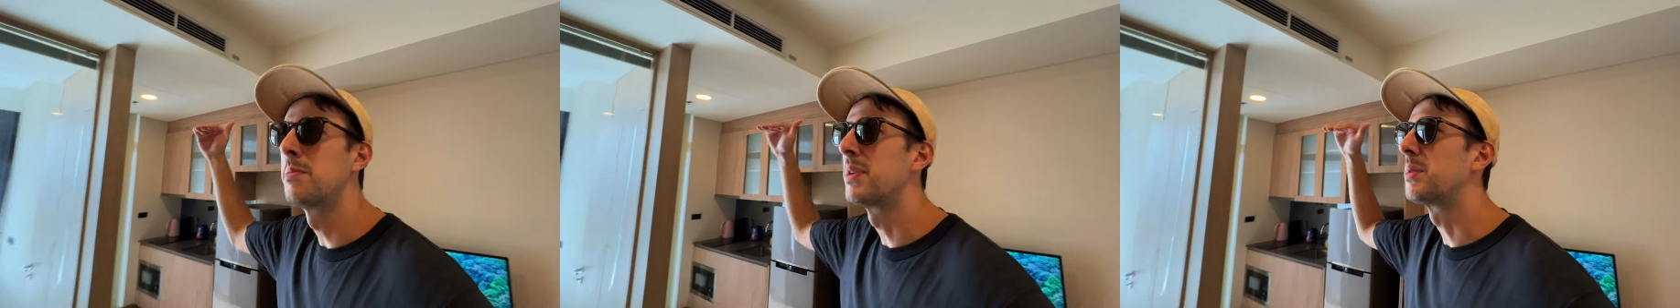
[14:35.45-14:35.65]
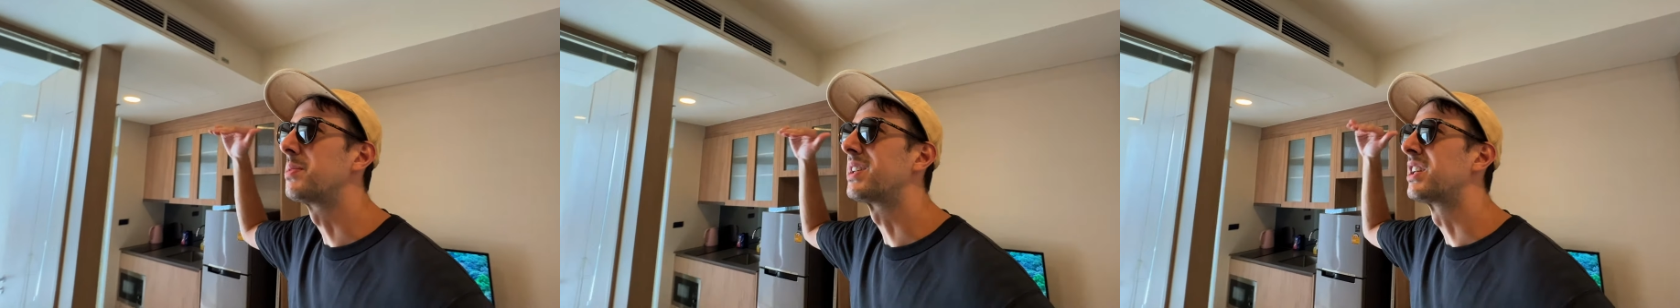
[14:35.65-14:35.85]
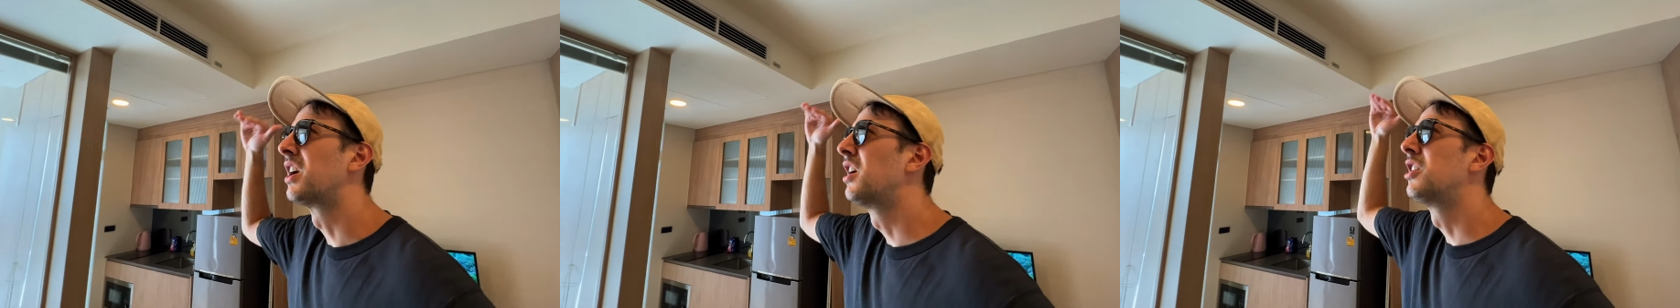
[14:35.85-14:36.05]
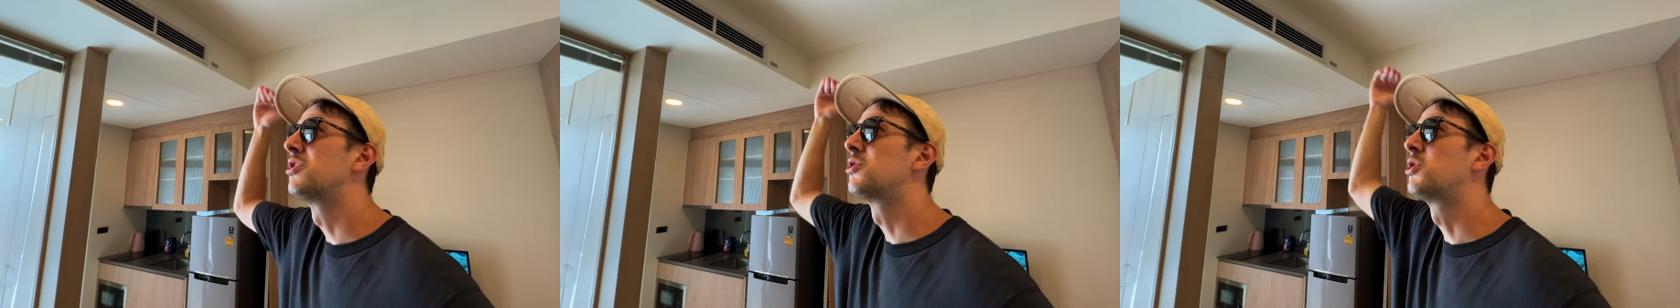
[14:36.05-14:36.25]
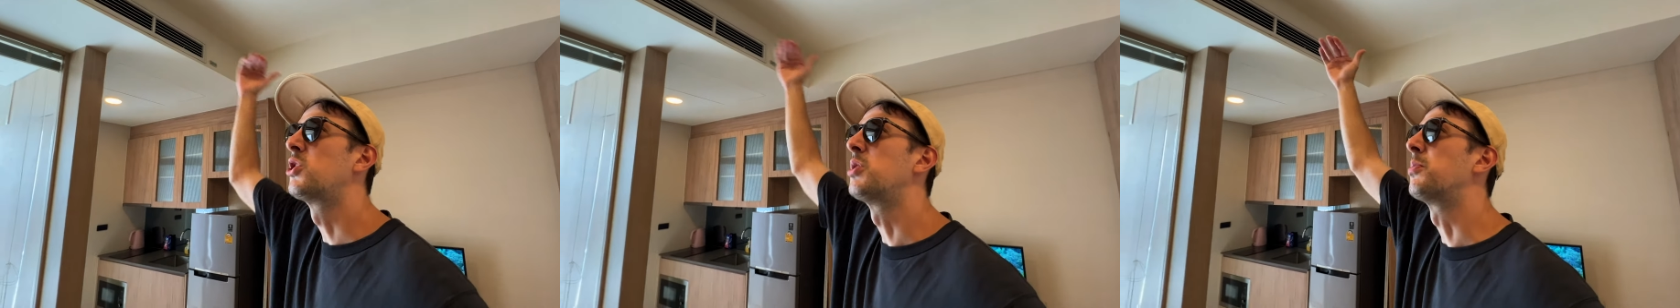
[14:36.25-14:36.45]
maybe
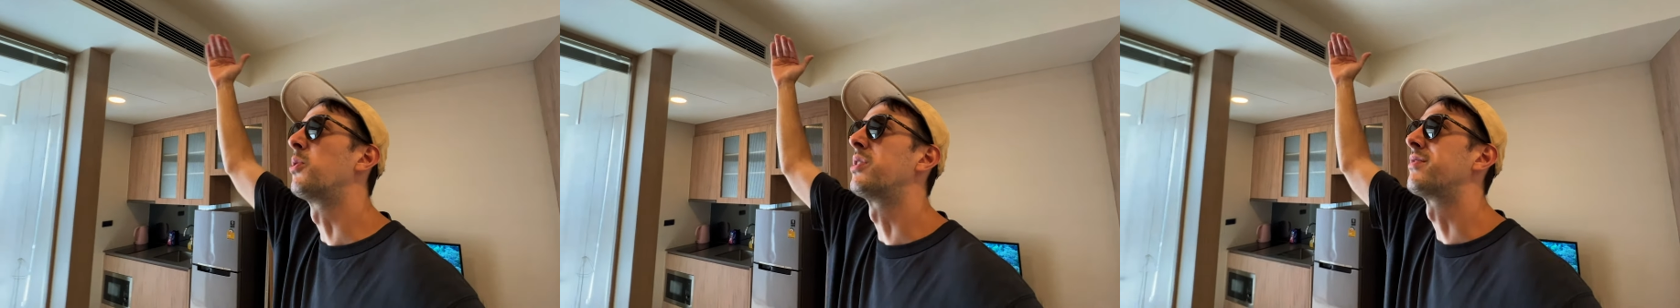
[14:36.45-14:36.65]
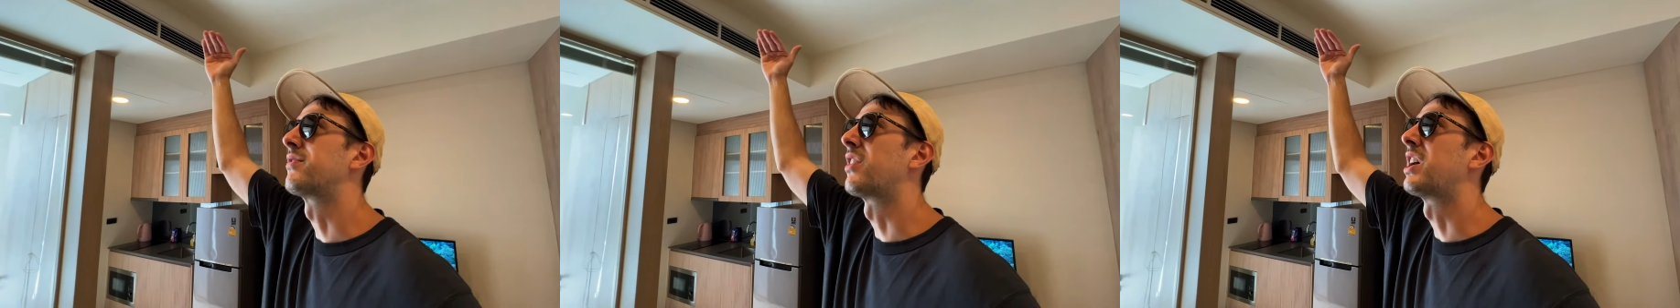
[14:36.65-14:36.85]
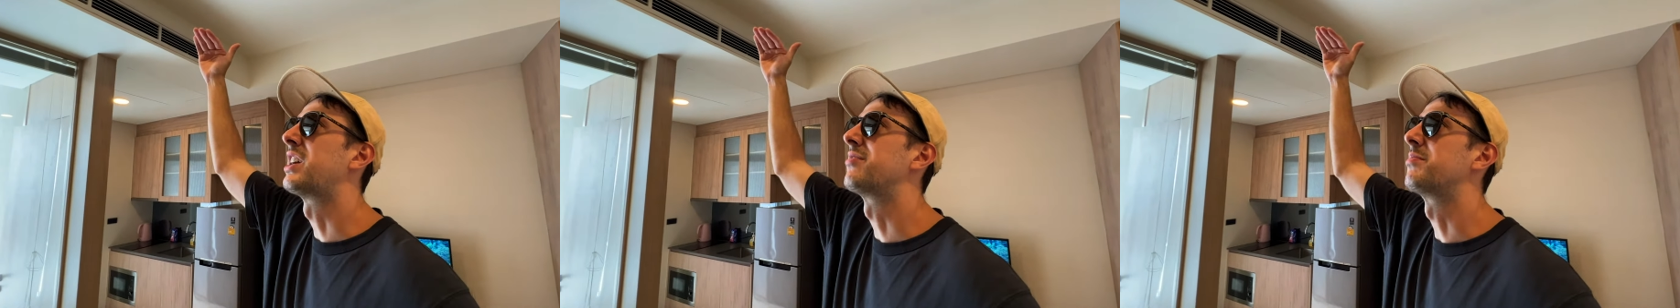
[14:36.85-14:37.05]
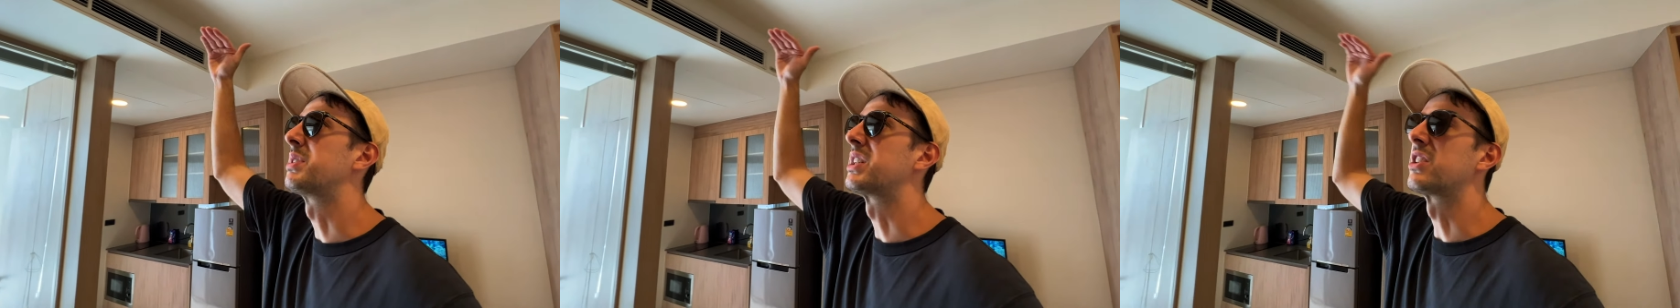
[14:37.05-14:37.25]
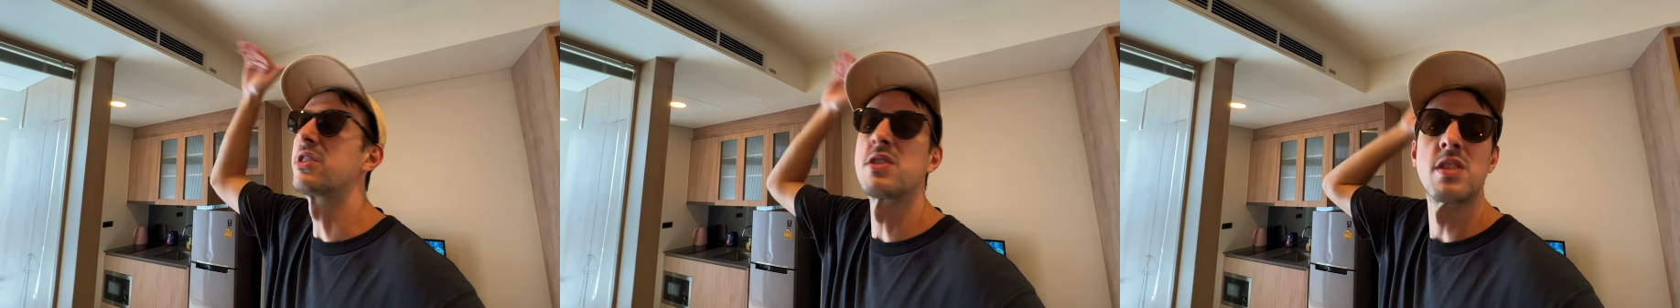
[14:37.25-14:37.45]
2.5
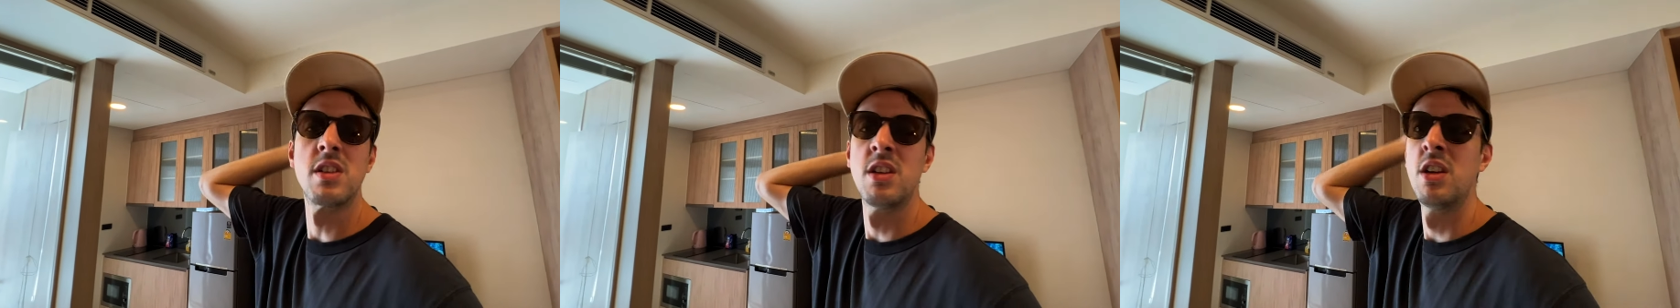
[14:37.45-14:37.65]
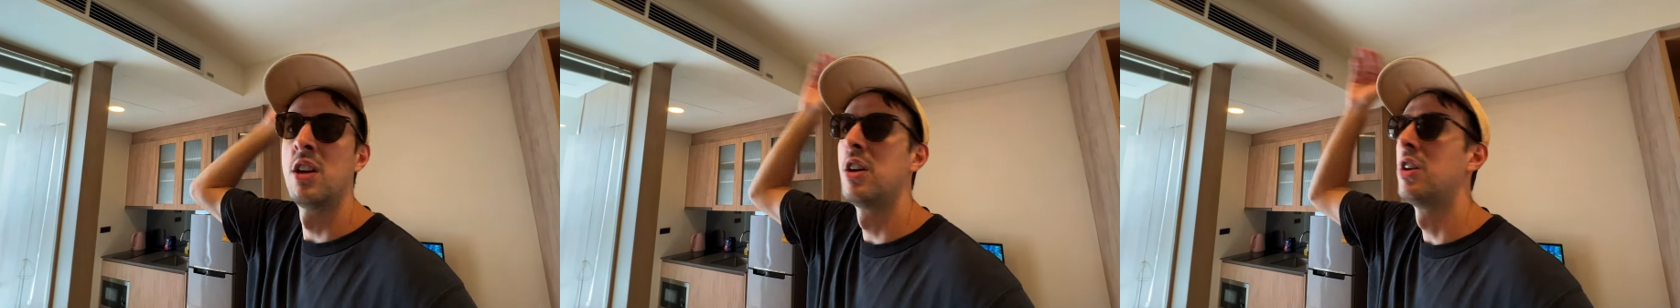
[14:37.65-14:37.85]
meters